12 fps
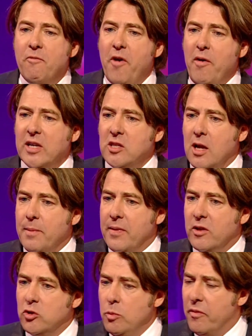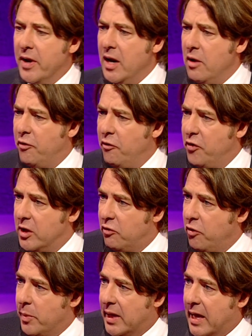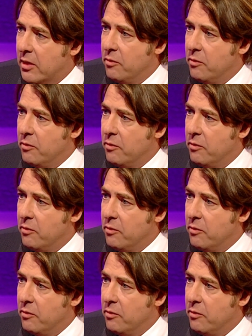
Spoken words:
very excited about this new movie. I don't know if you finished filming yet.